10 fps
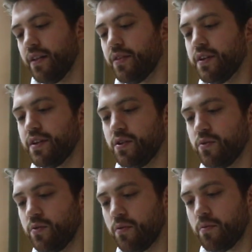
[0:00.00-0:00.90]
The
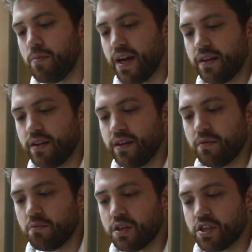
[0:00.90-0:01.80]
new band,
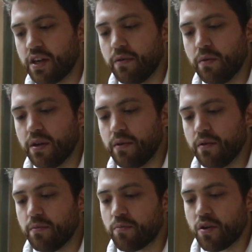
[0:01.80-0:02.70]
which I will
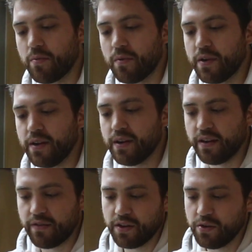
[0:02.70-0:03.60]
probably
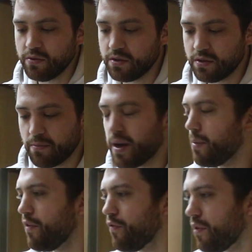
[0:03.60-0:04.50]
never use.
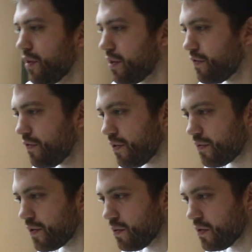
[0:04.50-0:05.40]
Maybe for
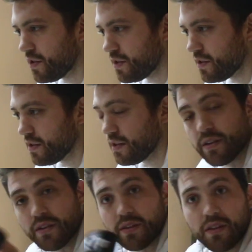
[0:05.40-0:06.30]
rollers,
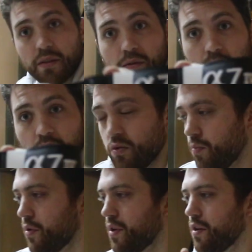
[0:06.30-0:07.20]
to
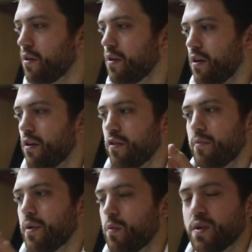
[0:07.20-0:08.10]
put it on
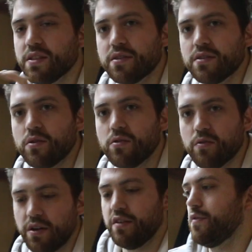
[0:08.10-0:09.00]
my wrist,
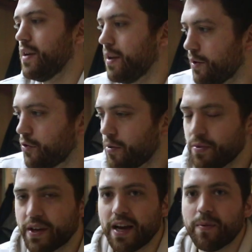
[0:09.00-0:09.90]
so if I drop
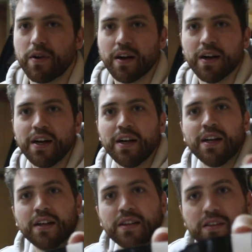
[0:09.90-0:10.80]
the camera,
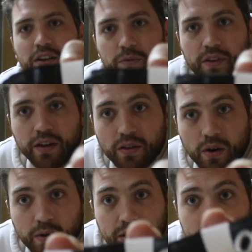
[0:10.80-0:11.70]
something is
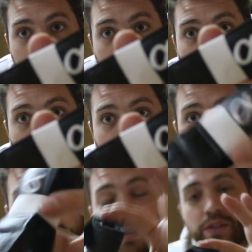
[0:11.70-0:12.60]
holding her.
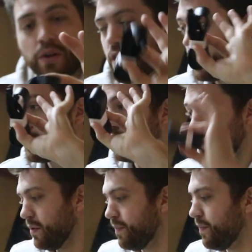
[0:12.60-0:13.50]
So that's cool.